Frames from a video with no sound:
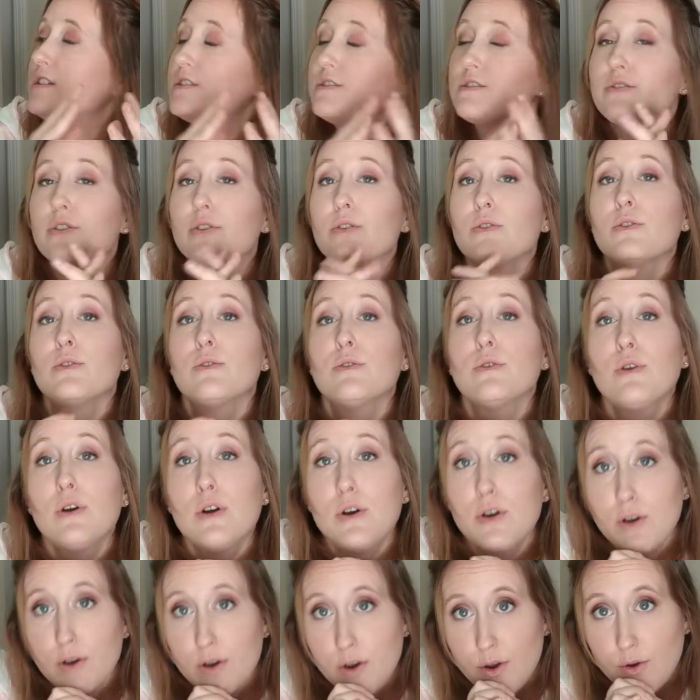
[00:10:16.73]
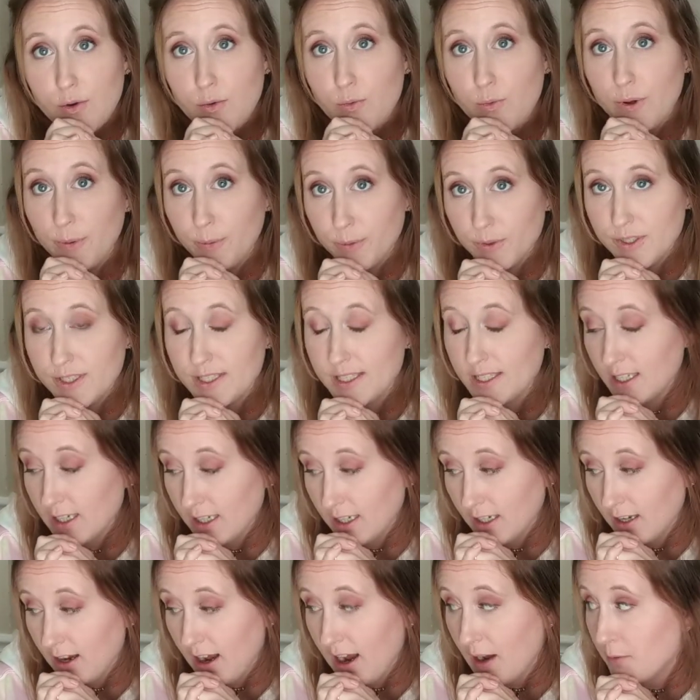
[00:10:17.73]
So we will
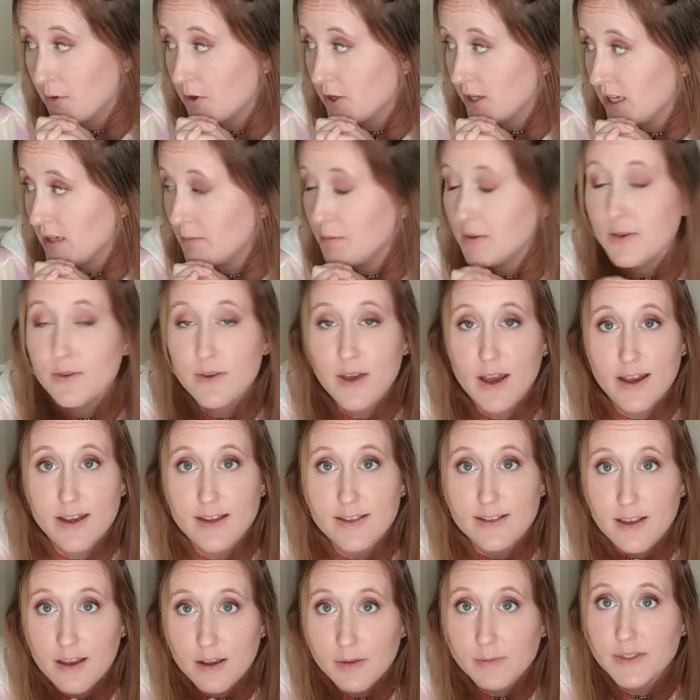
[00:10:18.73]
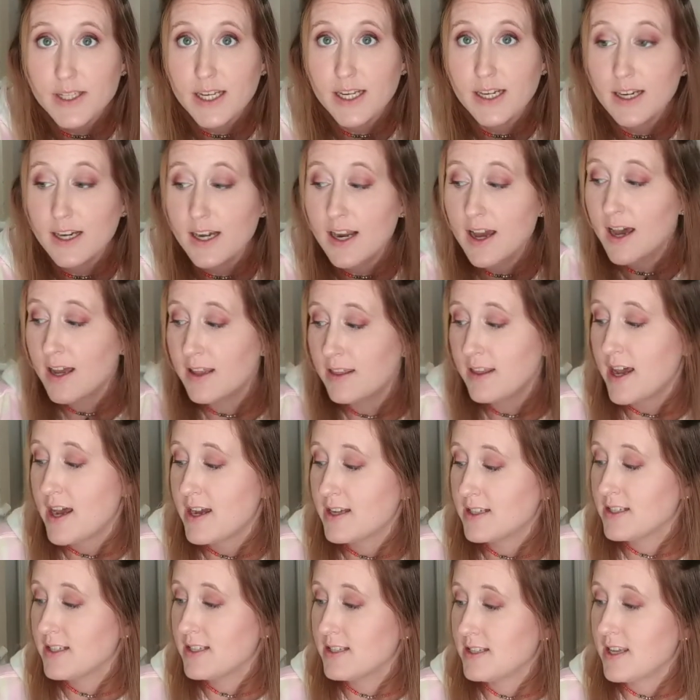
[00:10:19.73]
see. I will keep you guys updated on
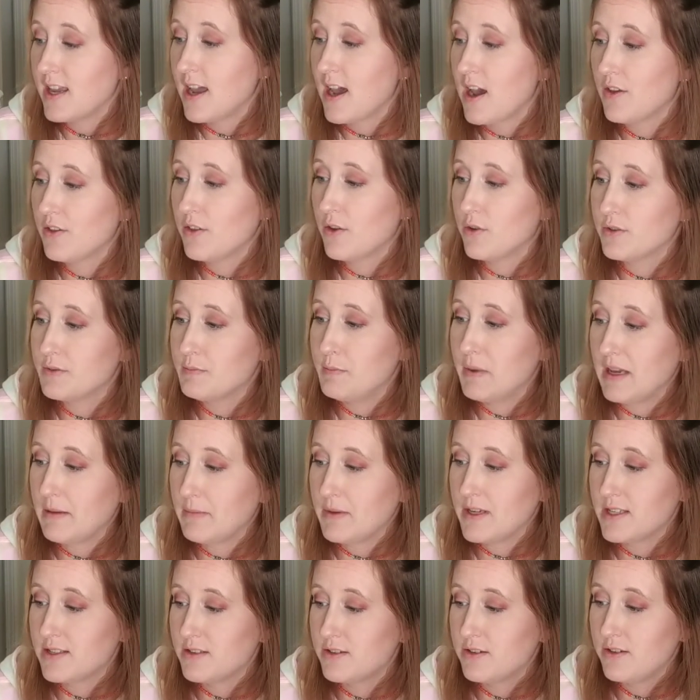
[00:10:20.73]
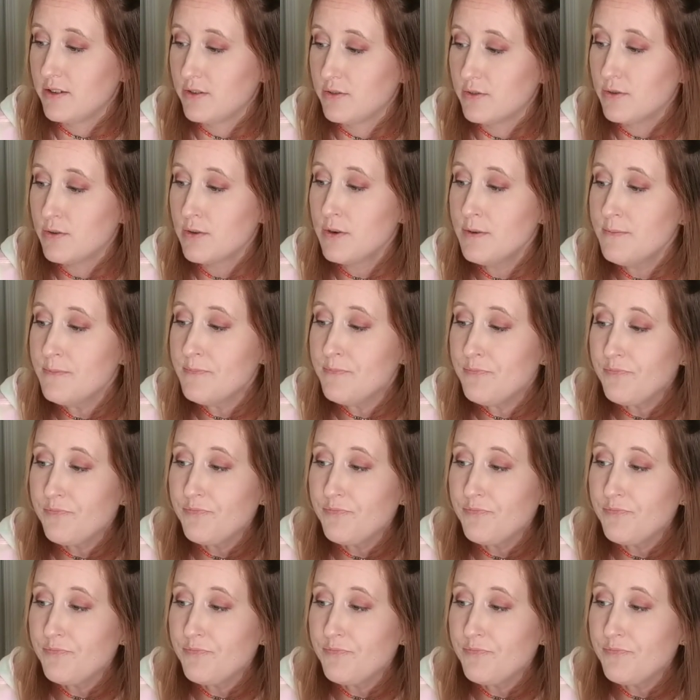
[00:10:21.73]
that to see how those babies do.